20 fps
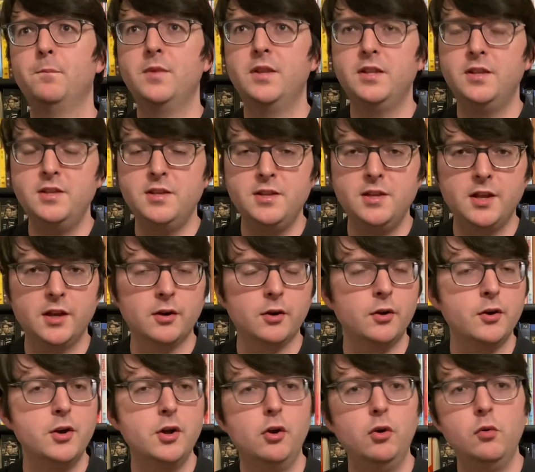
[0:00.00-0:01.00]
there are
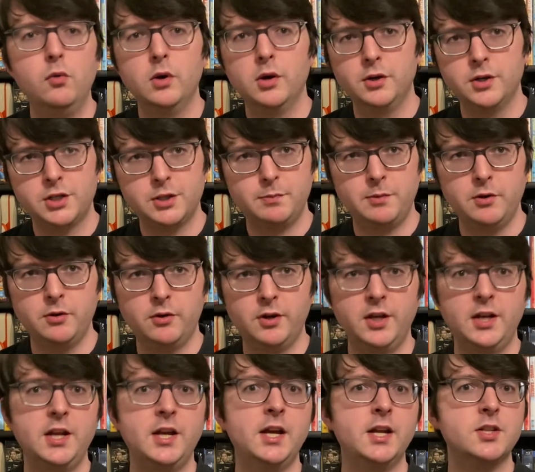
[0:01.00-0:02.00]
no words
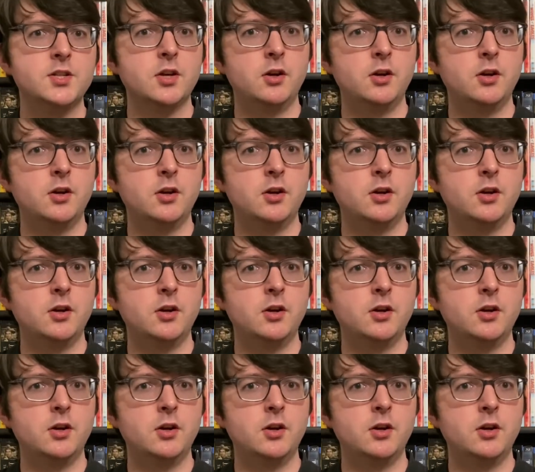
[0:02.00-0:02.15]
spoken. It's